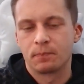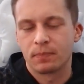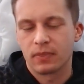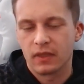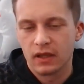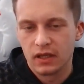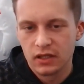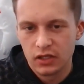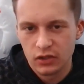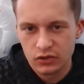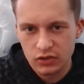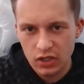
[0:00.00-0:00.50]

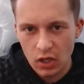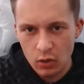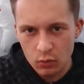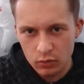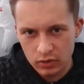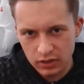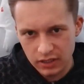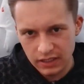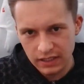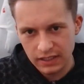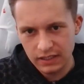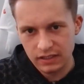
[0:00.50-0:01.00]
You don't
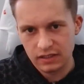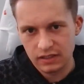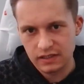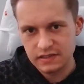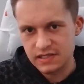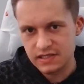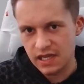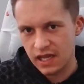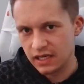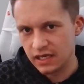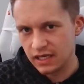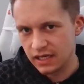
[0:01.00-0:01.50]
need
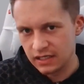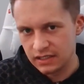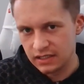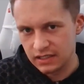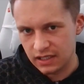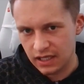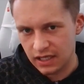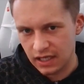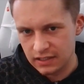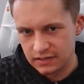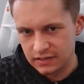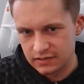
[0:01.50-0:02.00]
10
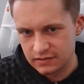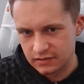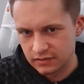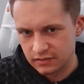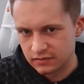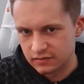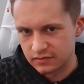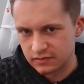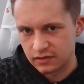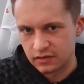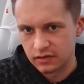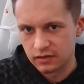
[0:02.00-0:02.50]

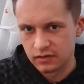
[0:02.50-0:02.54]
indicators.